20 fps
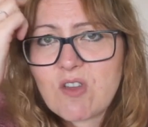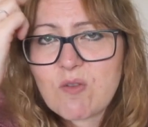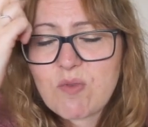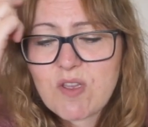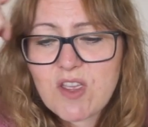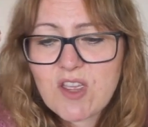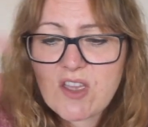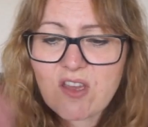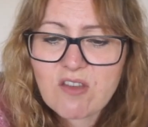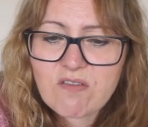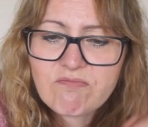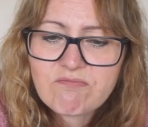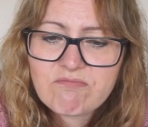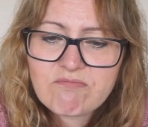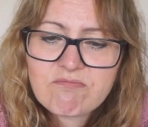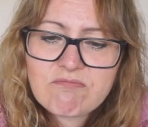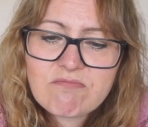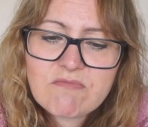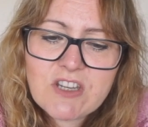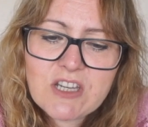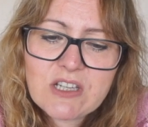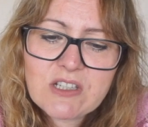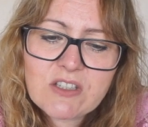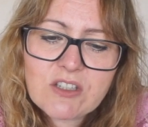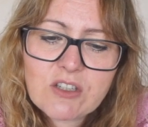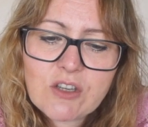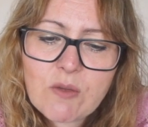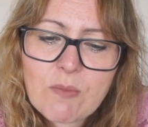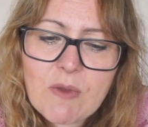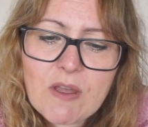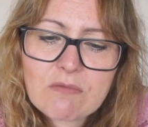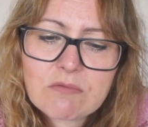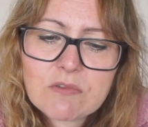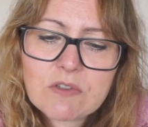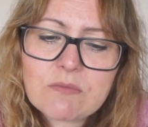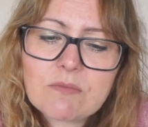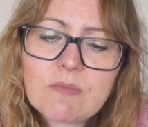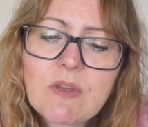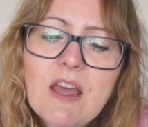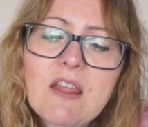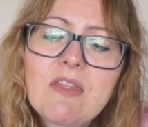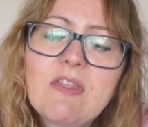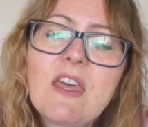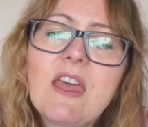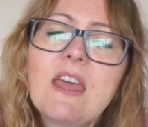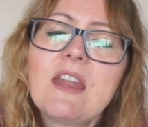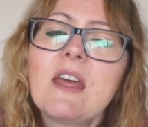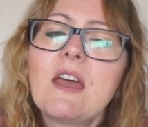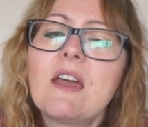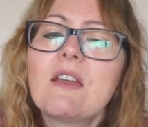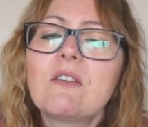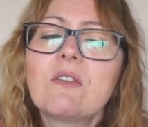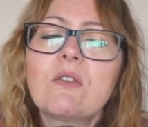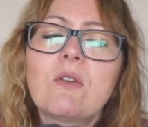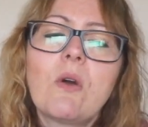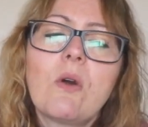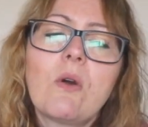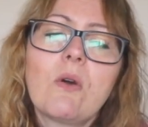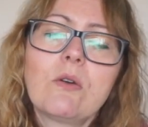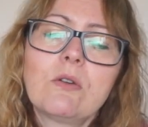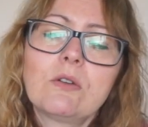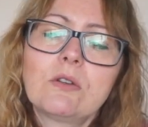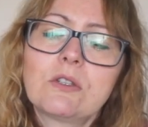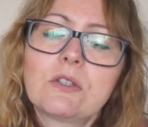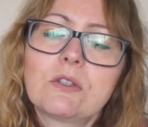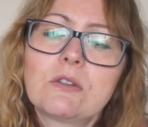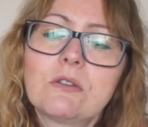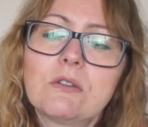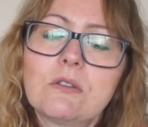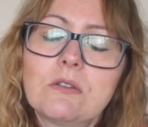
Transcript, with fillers: up here. Needs to come out. And then I got,